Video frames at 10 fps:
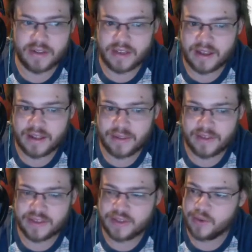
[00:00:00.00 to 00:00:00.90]
Gigalith
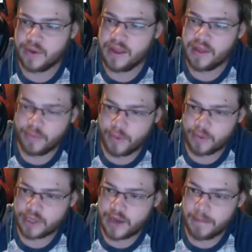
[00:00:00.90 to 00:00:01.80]
into Throat
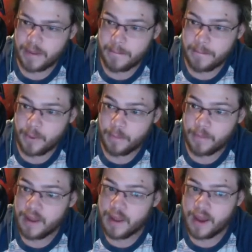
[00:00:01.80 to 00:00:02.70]
Chop. Boom.
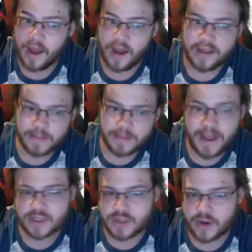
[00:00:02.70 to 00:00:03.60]
It's a
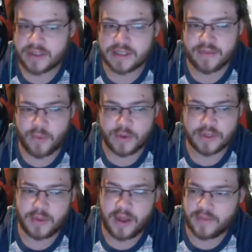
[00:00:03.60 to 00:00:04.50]
max darkness, of course, so
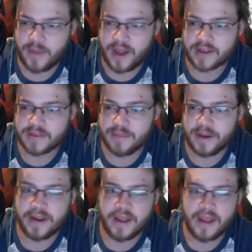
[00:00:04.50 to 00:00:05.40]
we have to max.
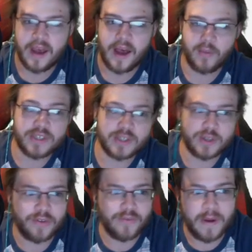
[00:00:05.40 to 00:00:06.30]
But with
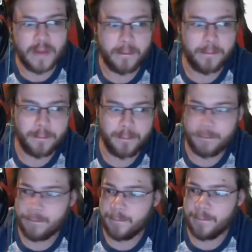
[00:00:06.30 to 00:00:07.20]
Surf,
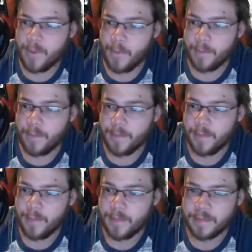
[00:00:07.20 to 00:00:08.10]
boom.
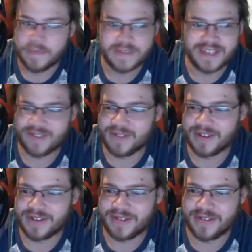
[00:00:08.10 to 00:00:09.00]
So that's what we're
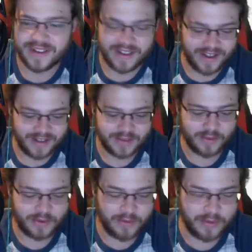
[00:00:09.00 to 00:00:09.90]
going to do. So
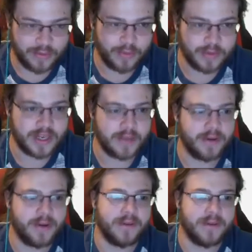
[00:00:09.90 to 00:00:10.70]
we're going to run Throat Chop here.